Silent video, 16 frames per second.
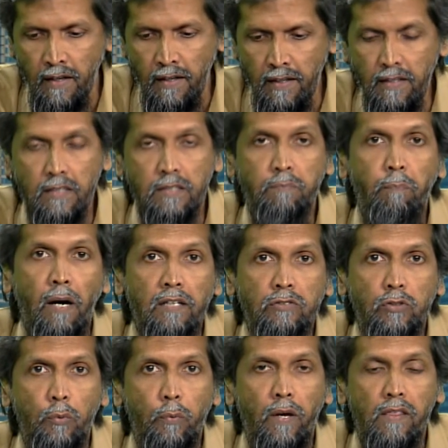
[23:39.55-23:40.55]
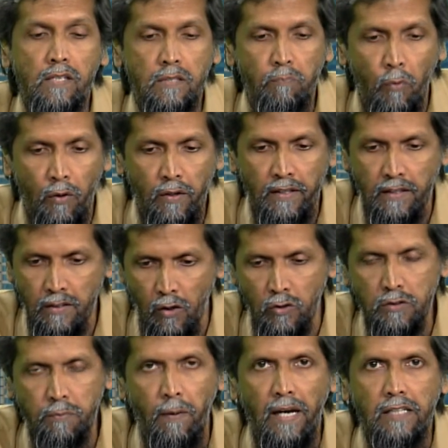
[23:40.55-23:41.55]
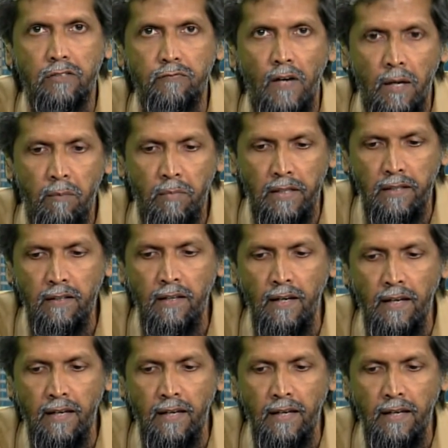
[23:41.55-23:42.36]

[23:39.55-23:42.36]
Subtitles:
He has passed away this morning, announced by his family